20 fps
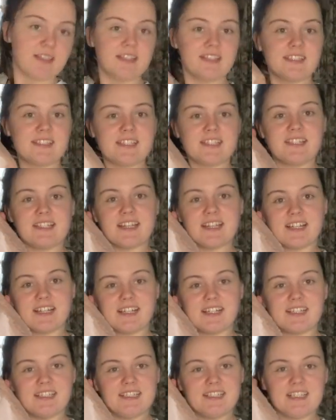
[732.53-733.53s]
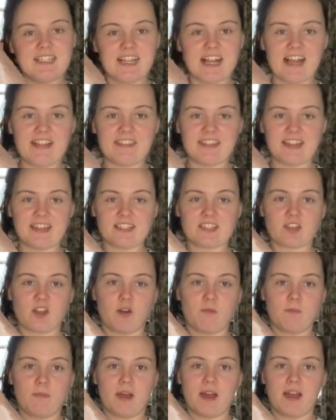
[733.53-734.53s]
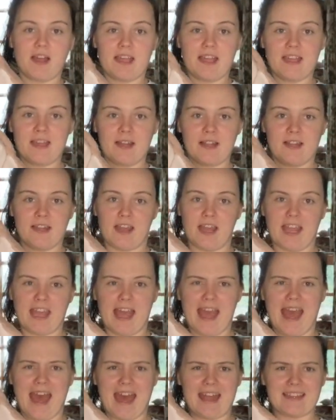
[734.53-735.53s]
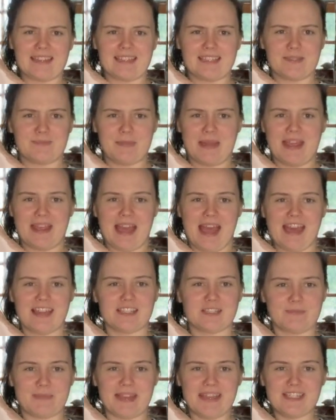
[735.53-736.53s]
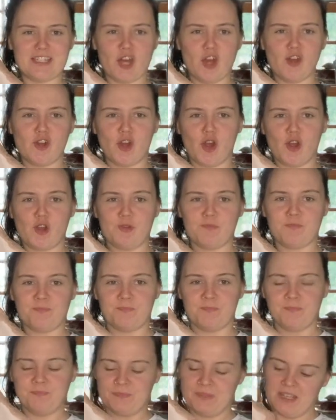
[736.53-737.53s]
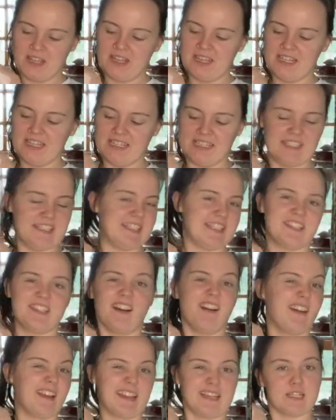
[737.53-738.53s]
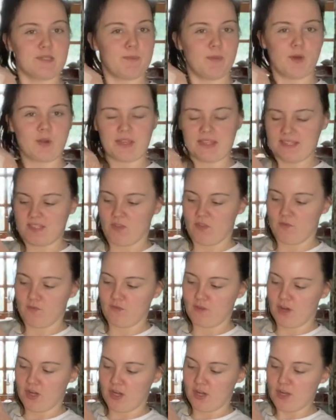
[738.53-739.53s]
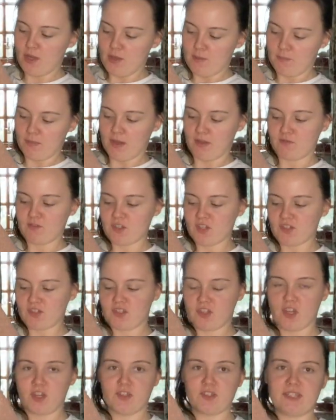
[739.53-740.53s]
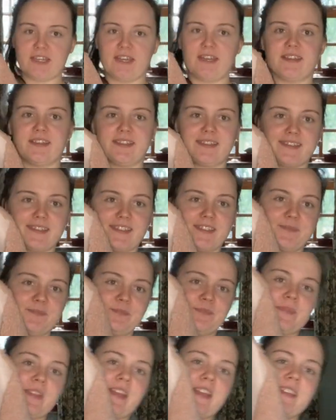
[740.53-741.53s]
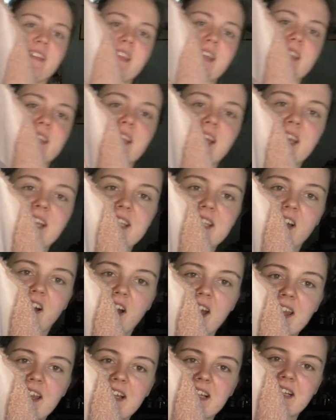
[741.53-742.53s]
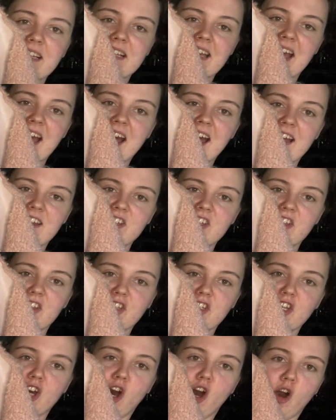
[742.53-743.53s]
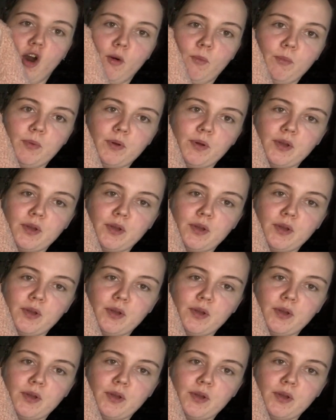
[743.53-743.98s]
Ta-da! And then it's got my like handmade home designed pockets on the front, but I've just noticed there's like a tiny little catch at the top